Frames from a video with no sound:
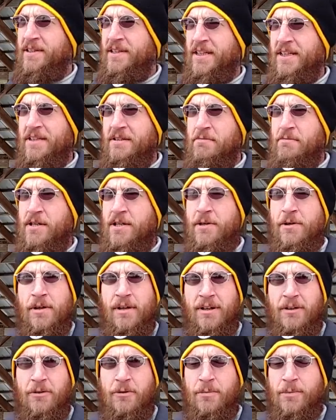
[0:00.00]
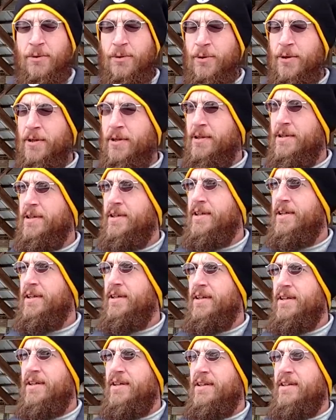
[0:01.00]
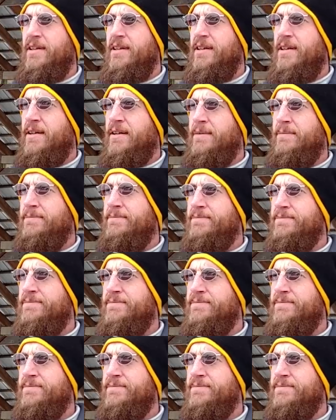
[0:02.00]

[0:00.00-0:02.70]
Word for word: You get to meet her a little more. Um,